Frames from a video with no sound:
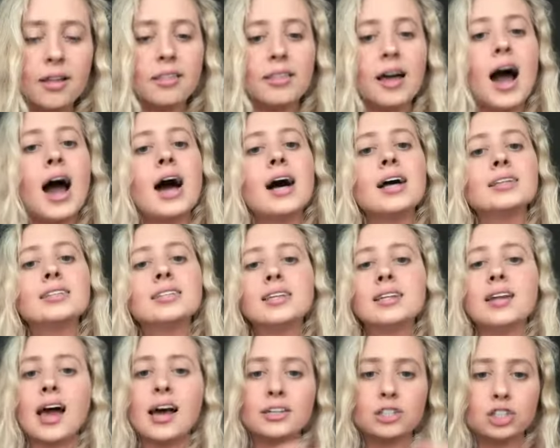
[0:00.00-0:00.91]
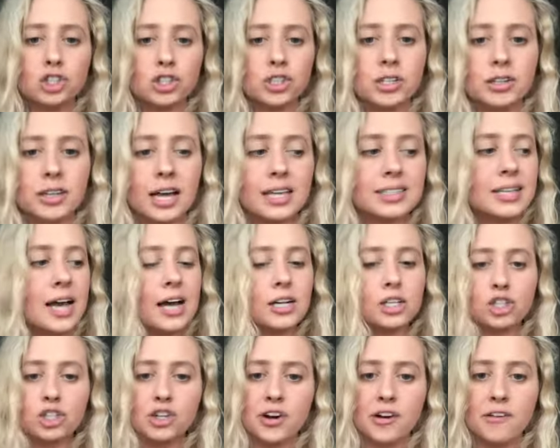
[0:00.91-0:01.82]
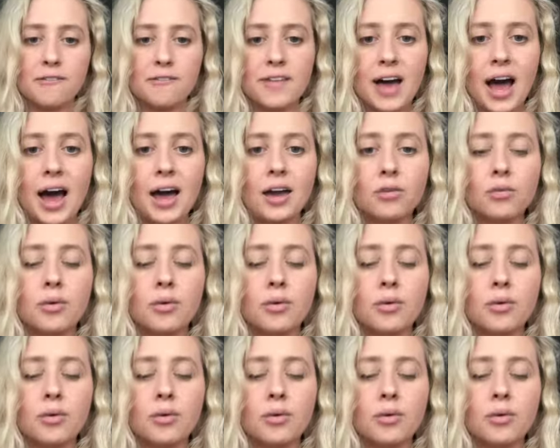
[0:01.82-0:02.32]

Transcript: That's an estrogen, that's estrogen fat.